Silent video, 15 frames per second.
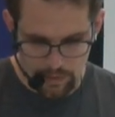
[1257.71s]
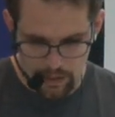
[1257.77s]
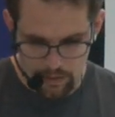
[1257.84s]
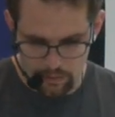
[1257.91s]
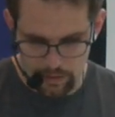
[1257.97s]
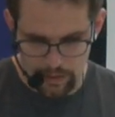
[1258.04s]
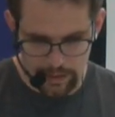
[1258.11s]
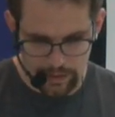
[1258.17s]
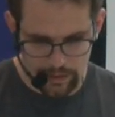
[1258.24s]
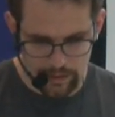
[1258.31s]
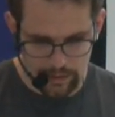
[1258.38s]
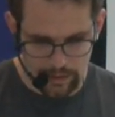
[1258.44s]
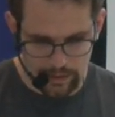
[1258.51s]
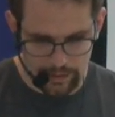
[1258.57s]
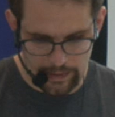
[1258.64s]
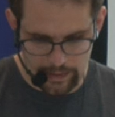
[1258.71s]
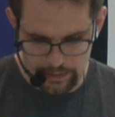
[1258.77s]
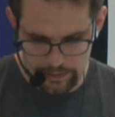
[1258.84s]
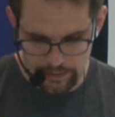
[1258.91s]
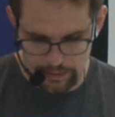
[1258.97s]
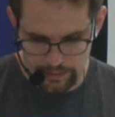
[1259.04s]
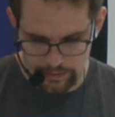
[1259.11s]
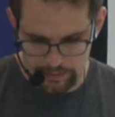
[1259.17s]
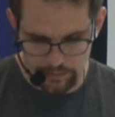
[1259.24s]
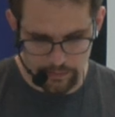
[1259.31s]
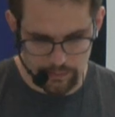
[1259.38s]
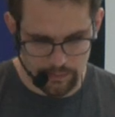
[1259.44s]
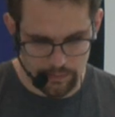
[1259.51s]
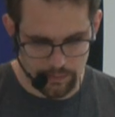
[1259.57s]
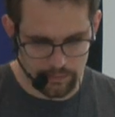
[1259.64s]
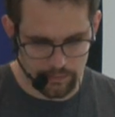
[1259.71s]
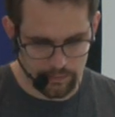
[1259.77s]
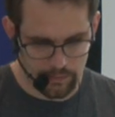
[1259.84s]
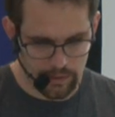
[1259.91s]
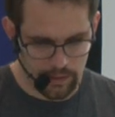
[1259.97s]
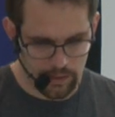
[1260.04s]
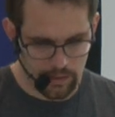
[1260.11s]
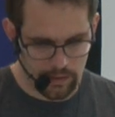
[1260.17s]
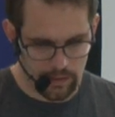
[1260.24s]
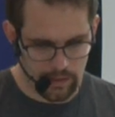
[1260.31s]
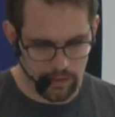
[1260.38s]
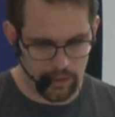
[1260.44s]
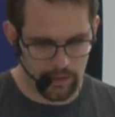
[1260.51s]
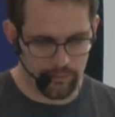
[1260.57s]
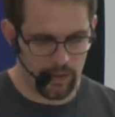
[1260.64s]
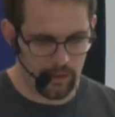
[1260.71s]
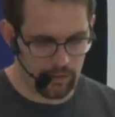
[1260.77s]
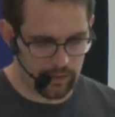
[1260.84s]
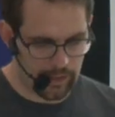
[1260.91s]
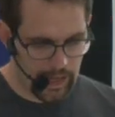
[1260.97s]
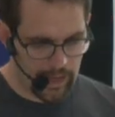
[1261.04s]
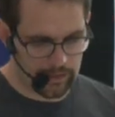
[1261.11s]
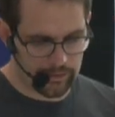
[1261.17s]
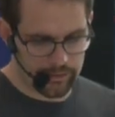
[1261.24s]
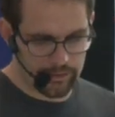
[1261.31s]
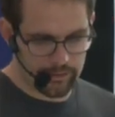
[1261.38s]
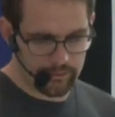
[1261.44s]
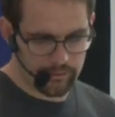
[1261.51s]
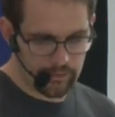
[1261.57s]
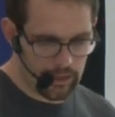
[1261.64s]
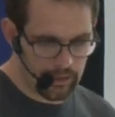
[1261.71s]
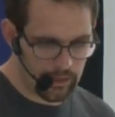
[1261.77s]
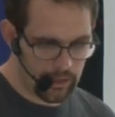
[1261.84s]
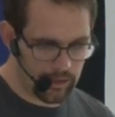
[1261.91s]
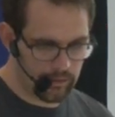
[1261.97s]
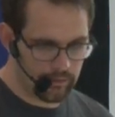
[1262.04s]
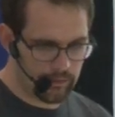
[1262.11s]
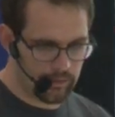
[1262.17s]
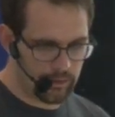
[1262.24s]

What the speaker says: Or I can just do give me only x, and then